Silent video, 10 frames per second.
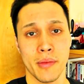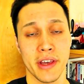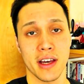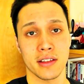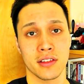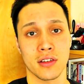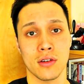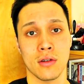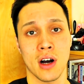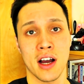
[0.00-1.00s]
But yeah,
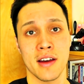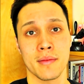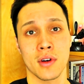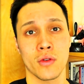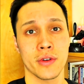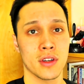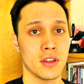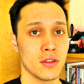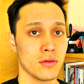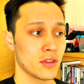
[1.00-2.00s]
so I'm going to
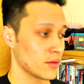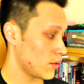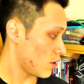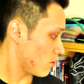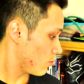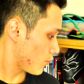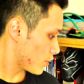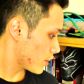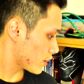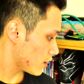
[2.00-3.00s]
do some
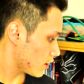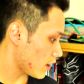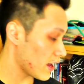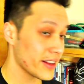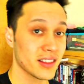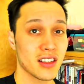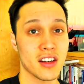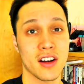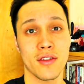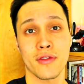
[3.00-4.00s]
homework and
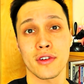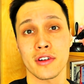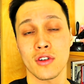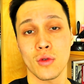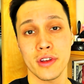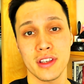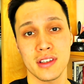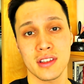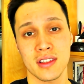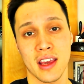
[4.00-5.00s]
study for a
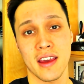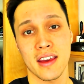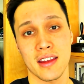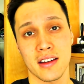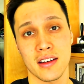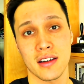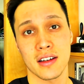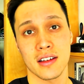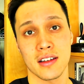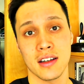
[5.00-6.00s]
quiz, and
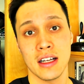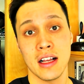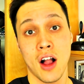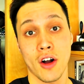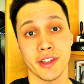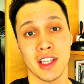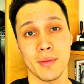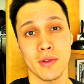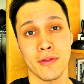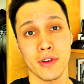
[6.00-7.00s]
uh, I'll
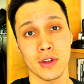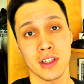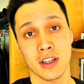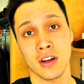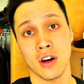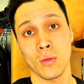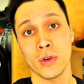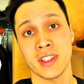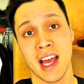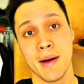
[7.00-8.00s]
keep you filled in on
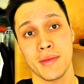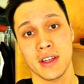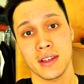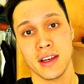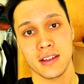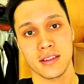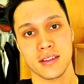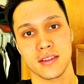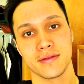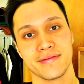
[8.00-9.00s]
what's happening
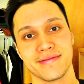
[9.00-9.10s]
next.